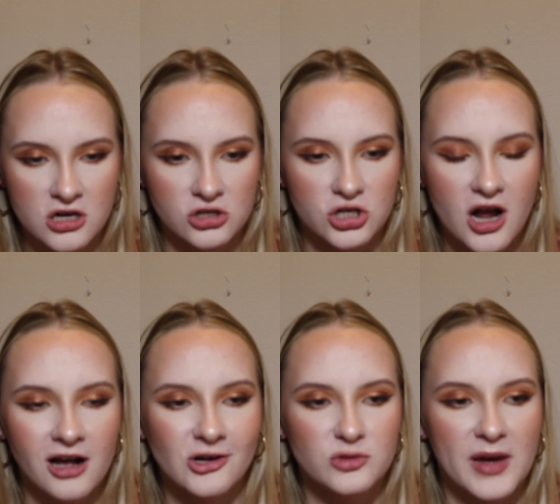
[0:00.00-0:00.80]

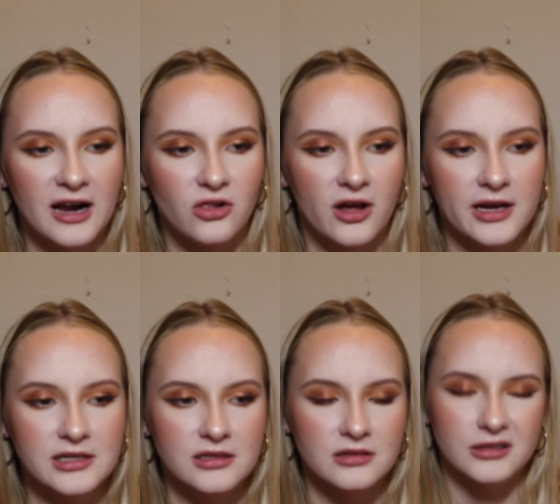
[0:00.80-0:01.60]
Chicago's back
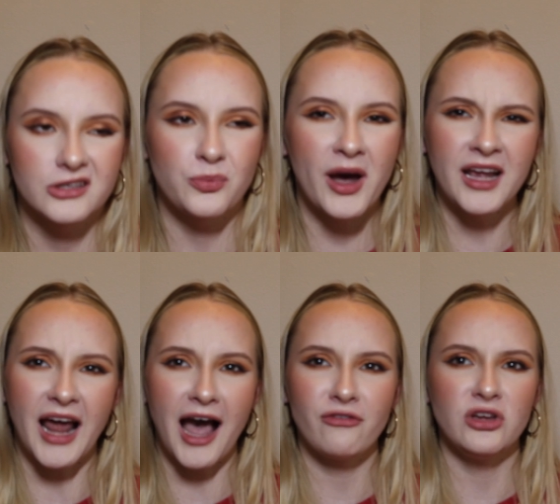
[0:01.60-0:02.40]
line, despite
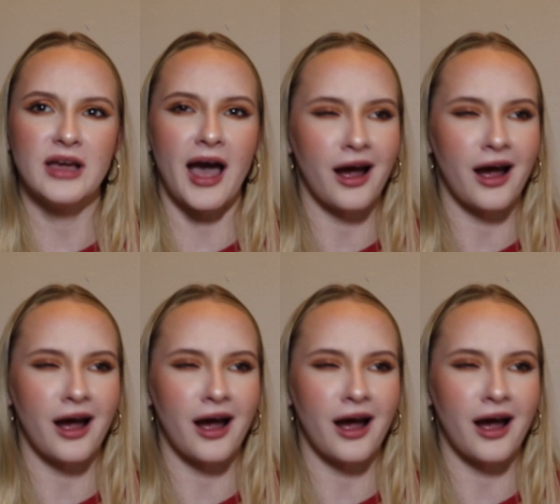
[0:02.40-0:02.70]
having